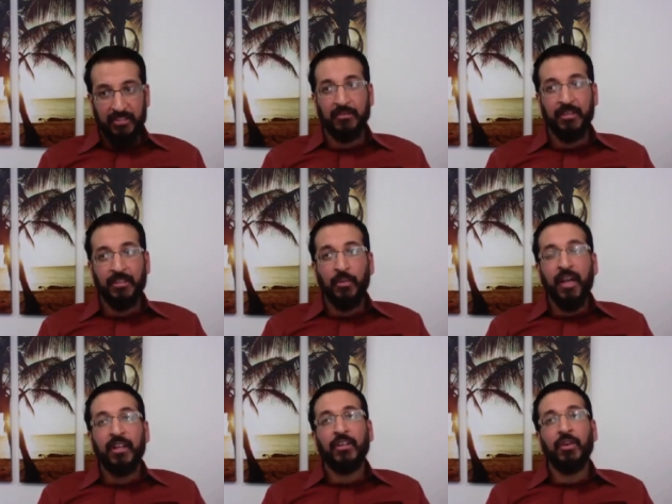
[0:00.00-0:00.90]
In fact, a
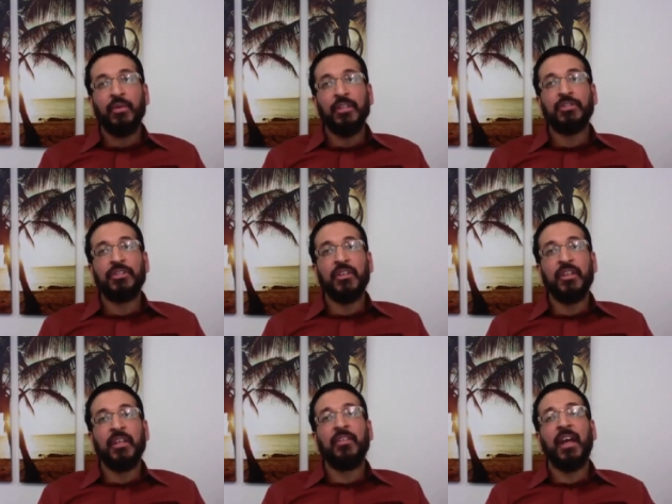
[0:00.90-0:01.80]
while ago, we used to
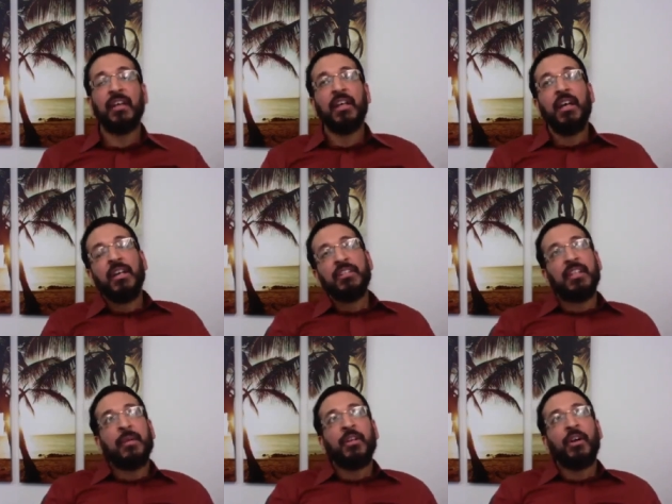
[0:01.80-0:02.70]
think that
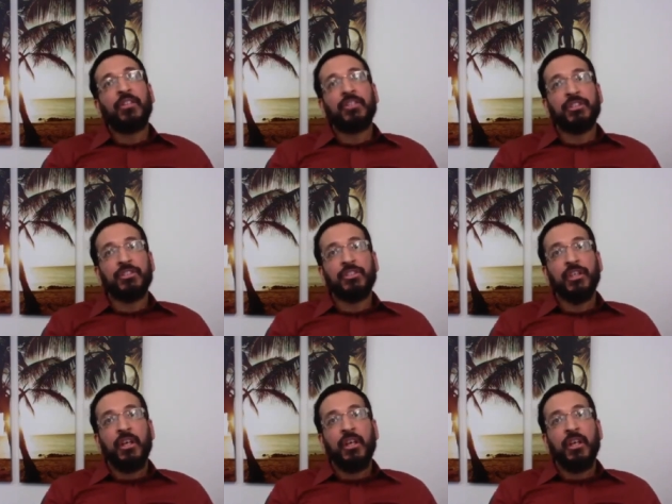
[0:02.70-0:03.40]
stomach ulcers